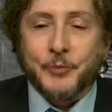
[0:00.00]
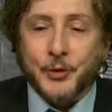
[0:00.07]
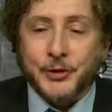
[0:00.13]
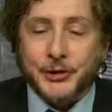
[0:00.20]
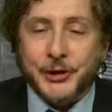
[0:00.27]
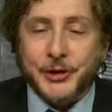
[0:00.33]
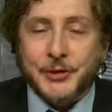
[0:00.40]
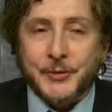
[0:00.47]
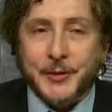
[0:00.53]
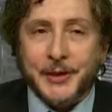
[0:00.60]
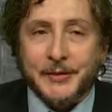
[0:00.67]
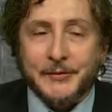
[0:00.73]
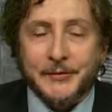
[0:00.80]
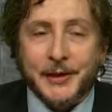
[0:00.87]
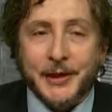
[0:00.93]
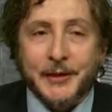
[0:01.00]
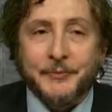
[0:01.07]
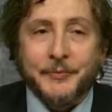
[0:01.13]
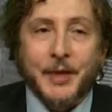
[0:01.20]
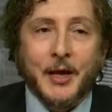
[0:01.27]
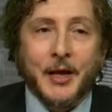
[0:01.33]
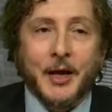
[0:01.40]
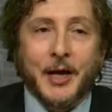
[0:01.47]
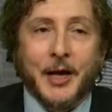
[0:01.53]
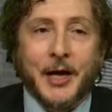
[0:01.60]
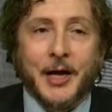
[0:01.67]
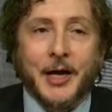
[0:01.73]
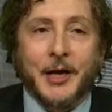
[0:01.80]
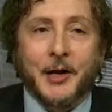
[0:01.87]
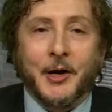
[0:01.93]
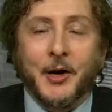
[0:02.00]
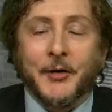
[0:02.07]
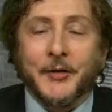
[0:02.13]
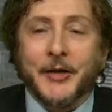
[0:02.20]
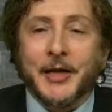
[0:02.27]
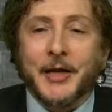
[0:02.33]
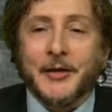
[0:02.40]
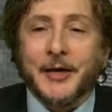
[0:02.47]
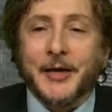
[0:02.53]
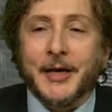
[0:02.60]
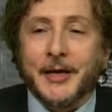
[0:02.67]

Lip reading: pushed into anything. On the other